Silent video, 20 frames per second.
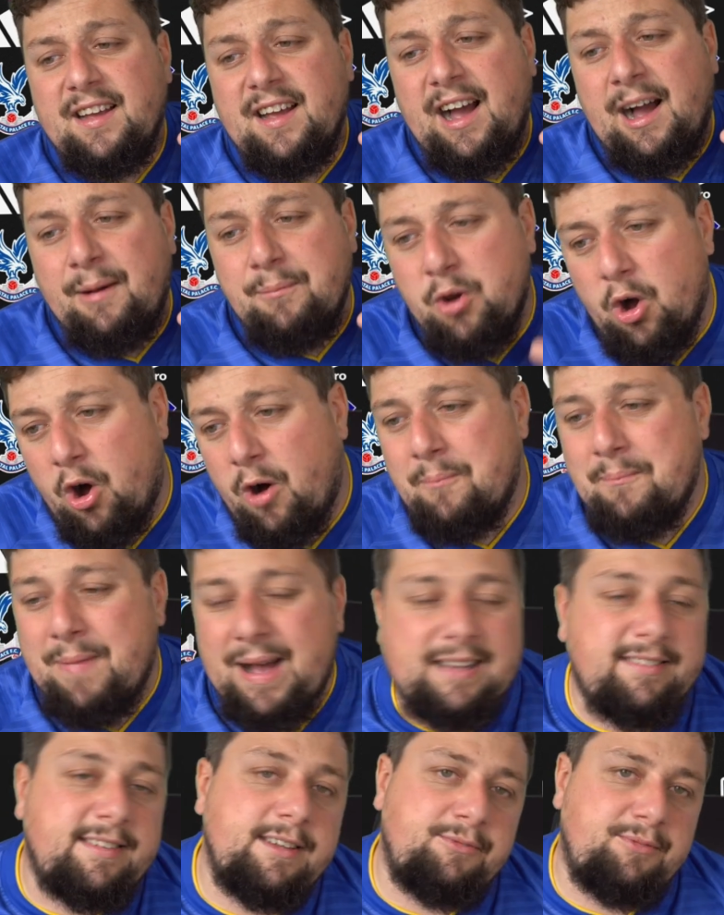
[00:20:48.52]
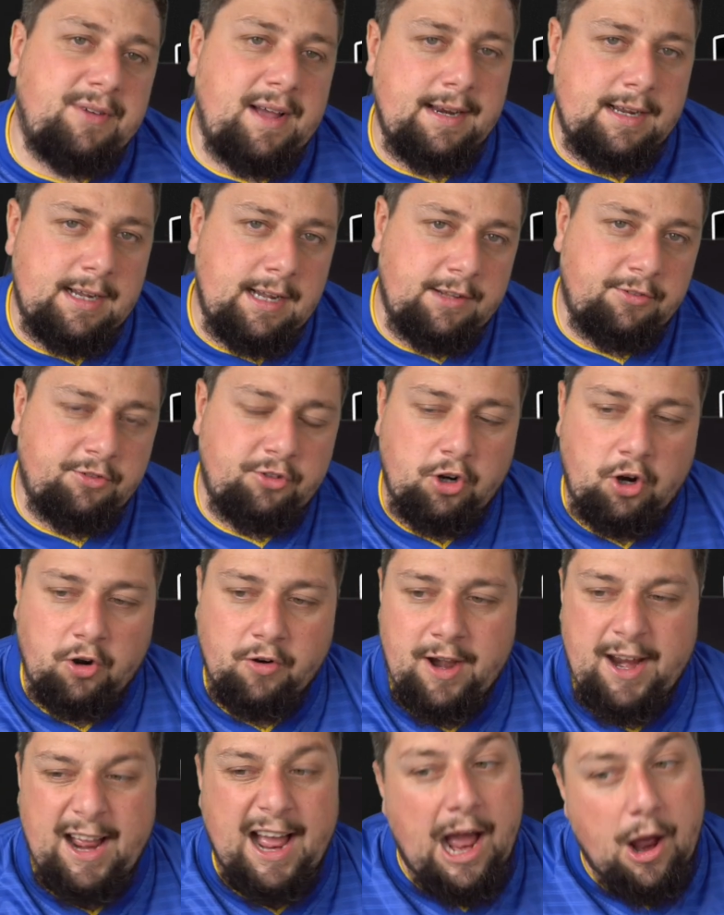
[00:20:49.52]
I'm not a massive fan of
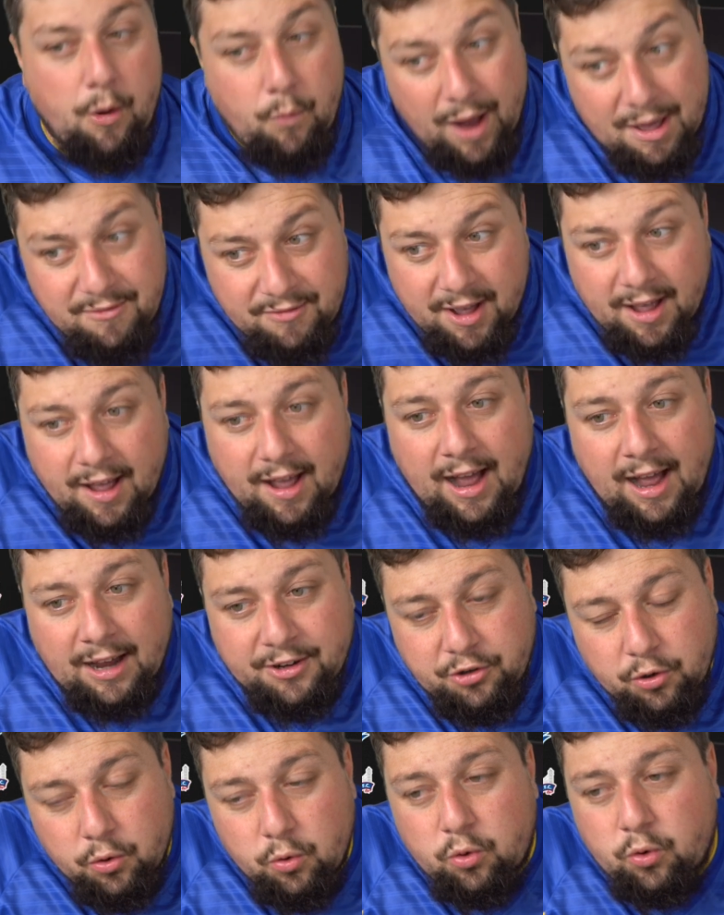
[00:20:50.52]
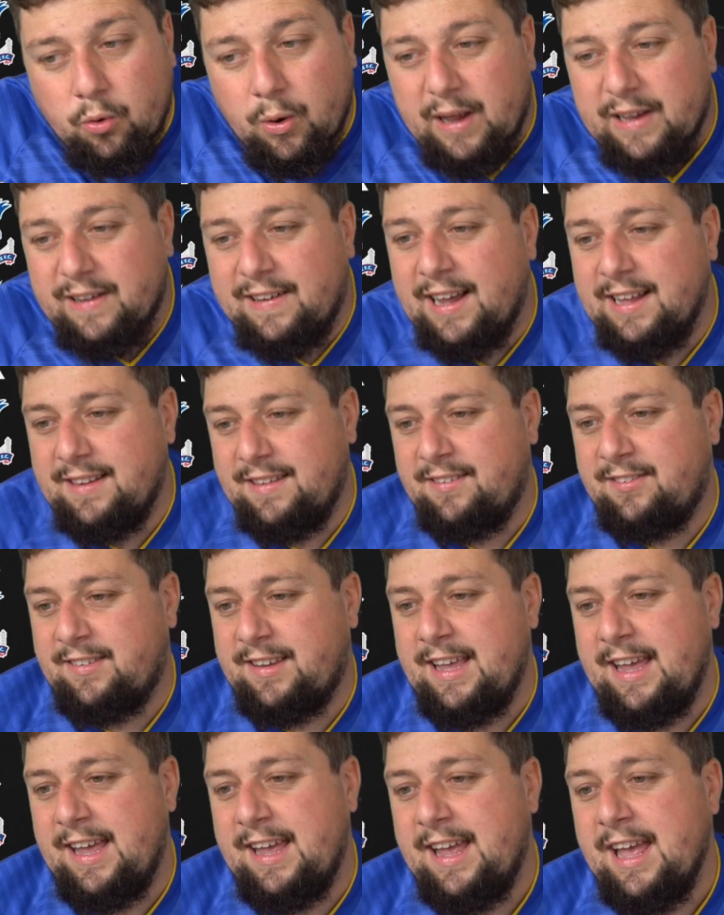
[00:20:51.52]
Castore. However, I do quite like this
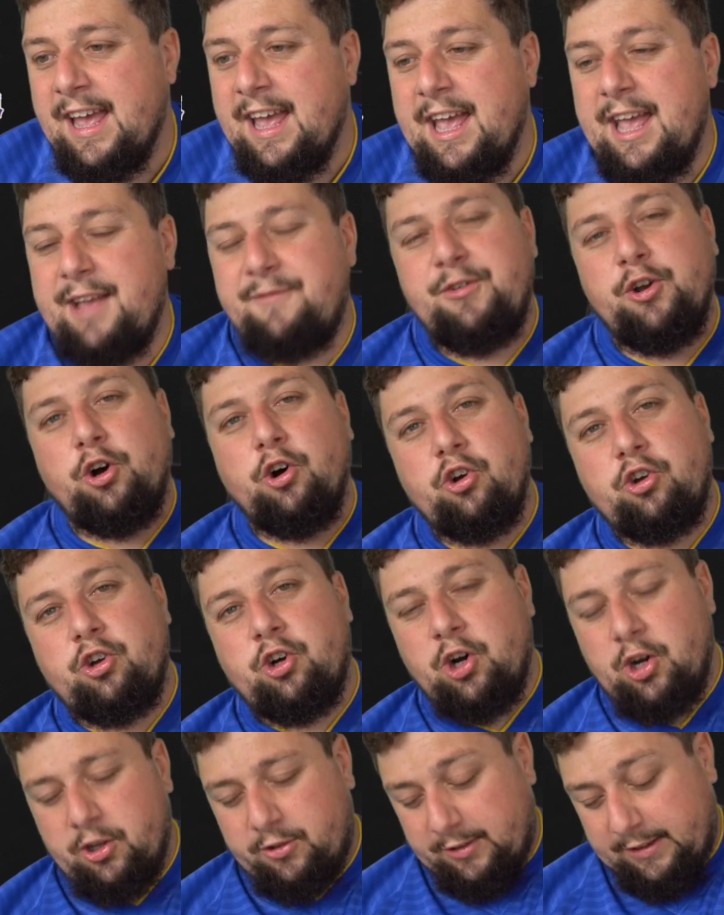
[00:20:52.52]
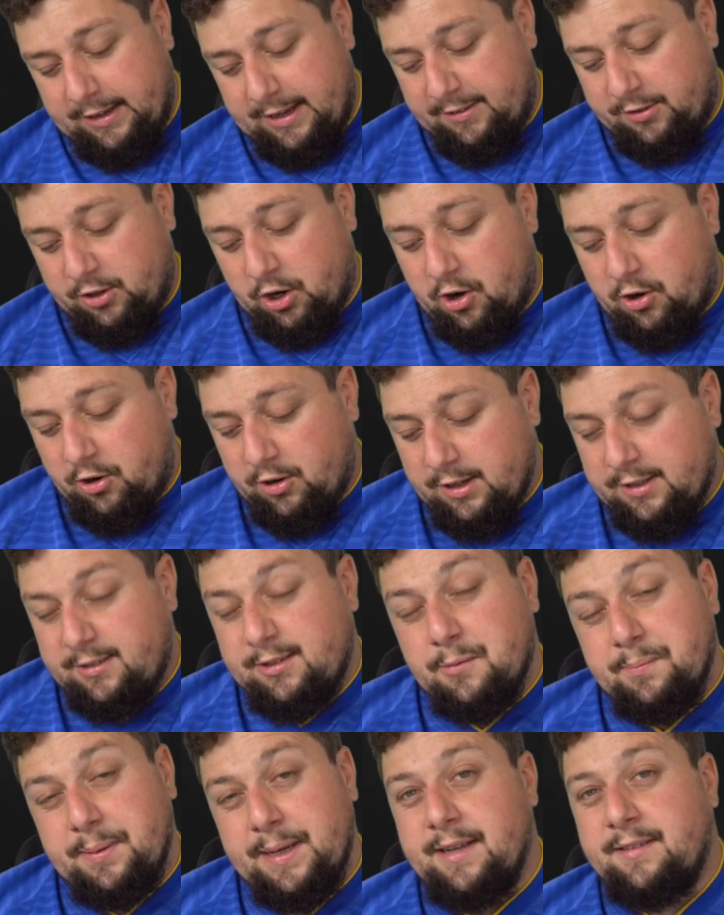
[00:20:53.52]
kit. If you look closely, it's got a
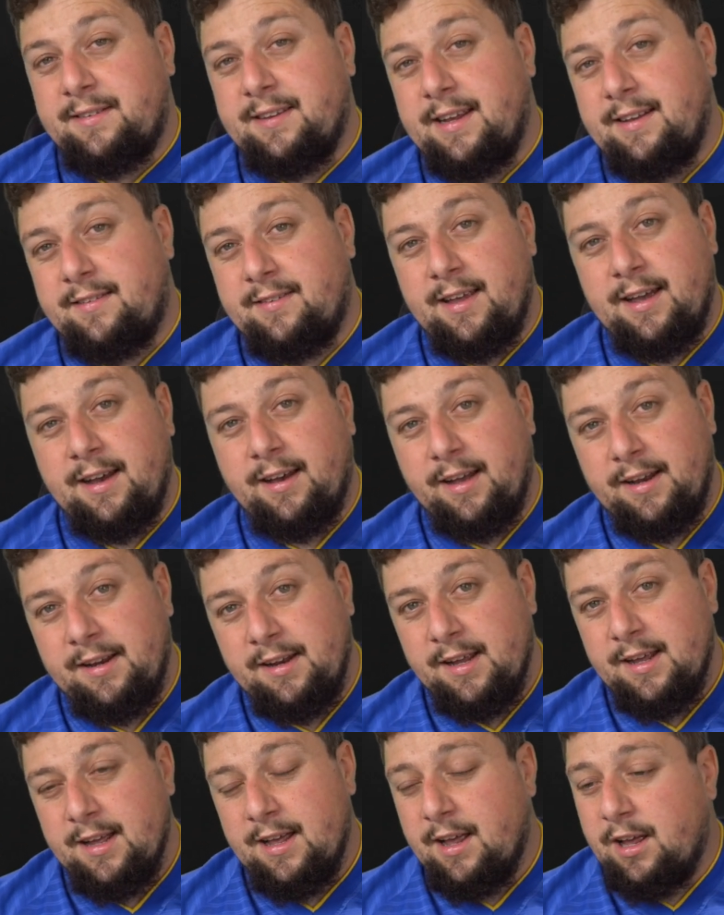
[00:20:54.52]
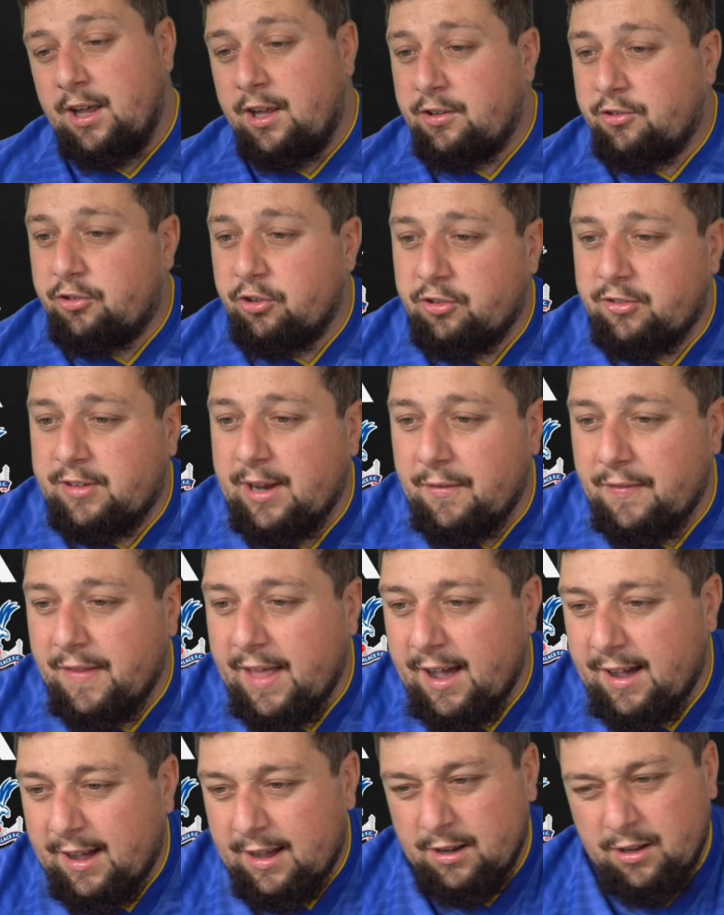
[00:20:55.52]
little bit of detailing just down
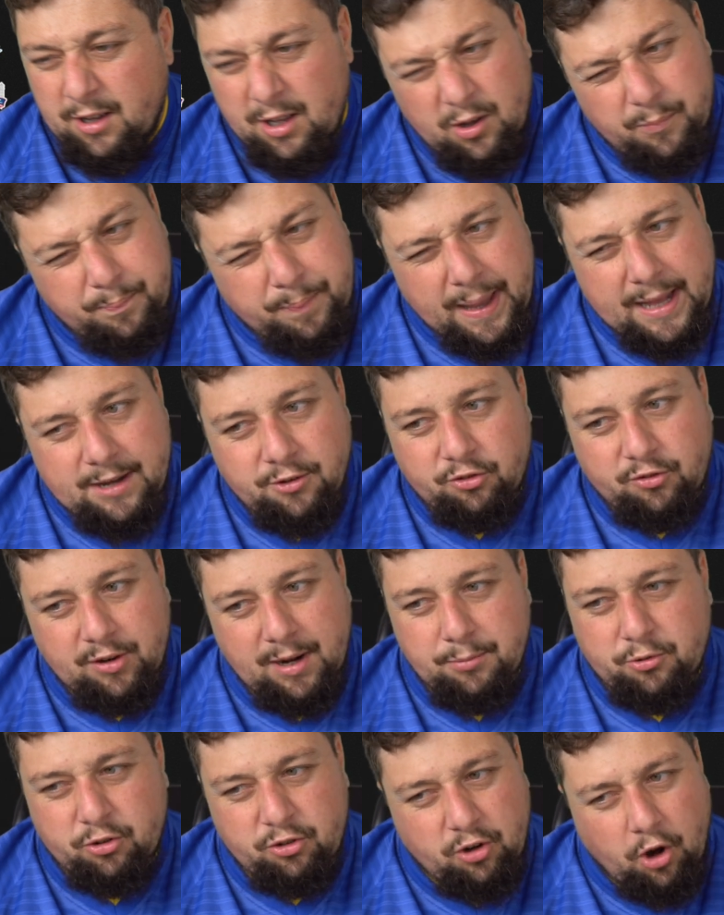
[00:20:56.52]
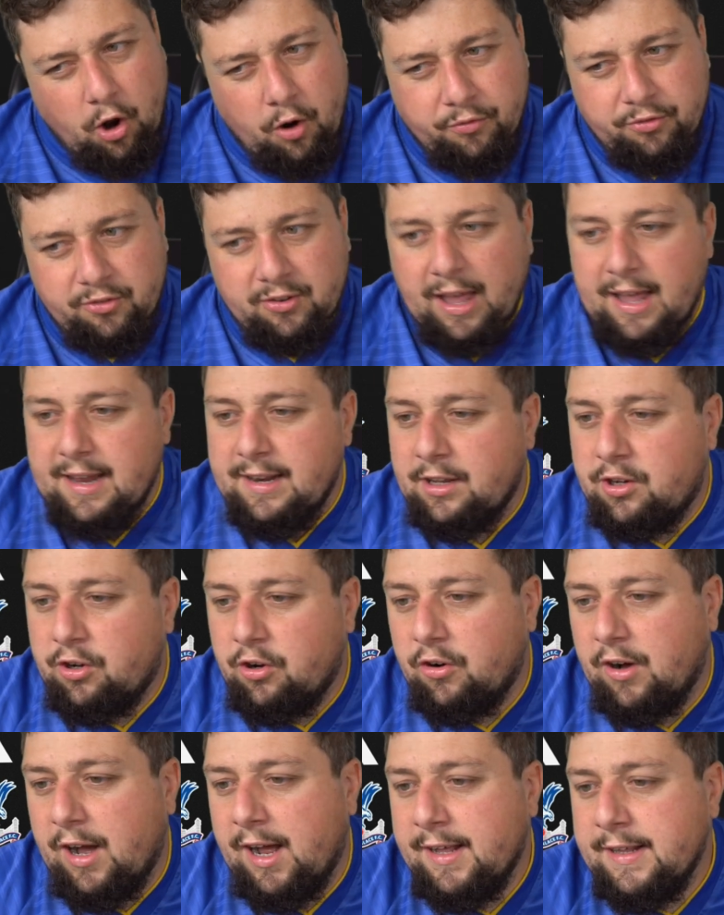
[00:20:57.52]
there, like a little pinstripe, just offsetting the
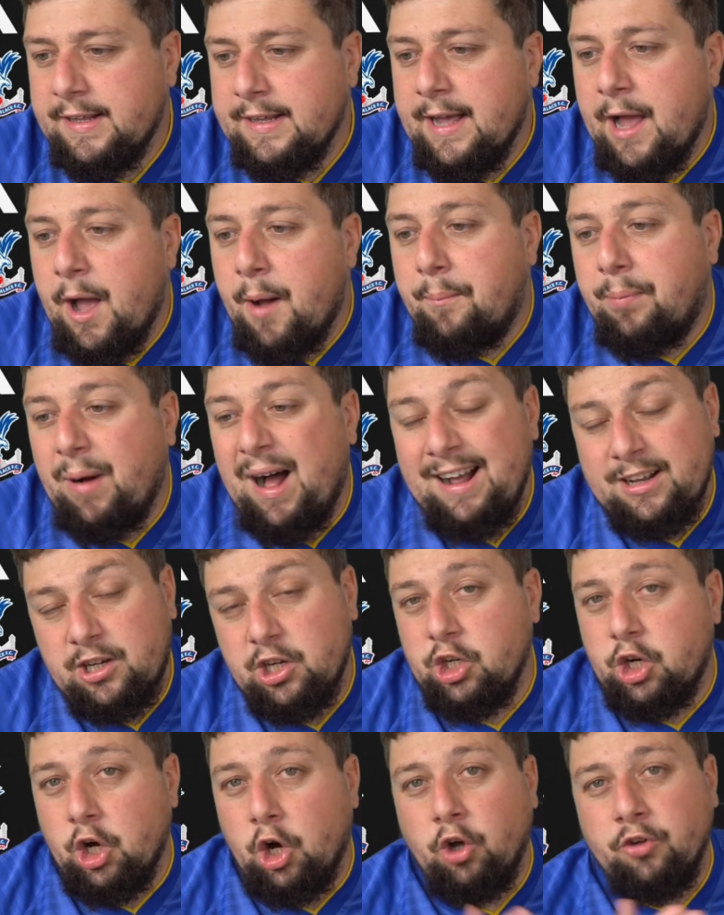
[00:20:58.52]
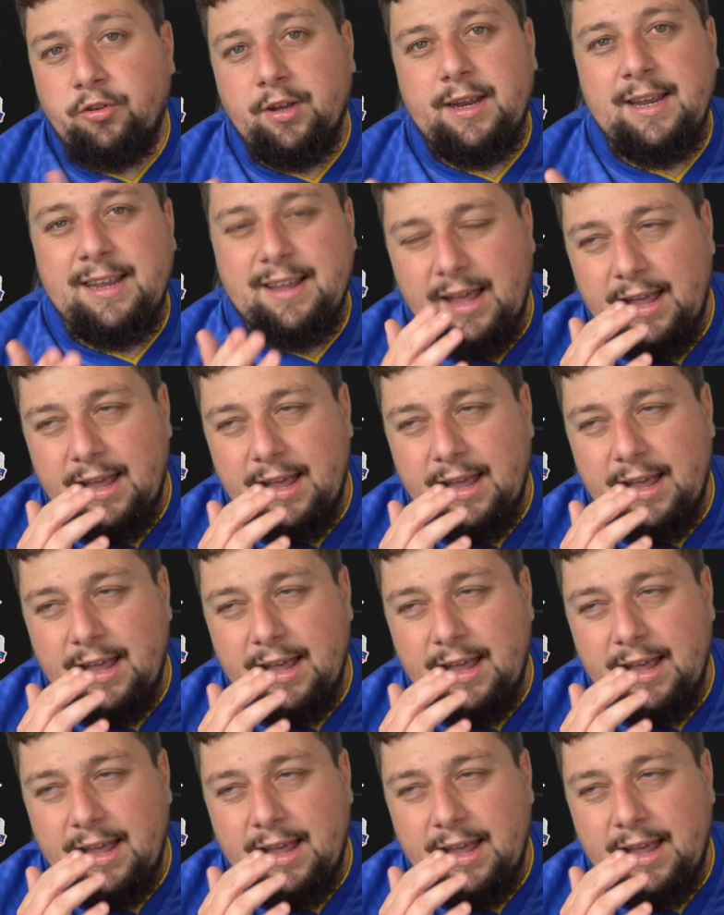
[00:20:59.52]
colour. Black and gold.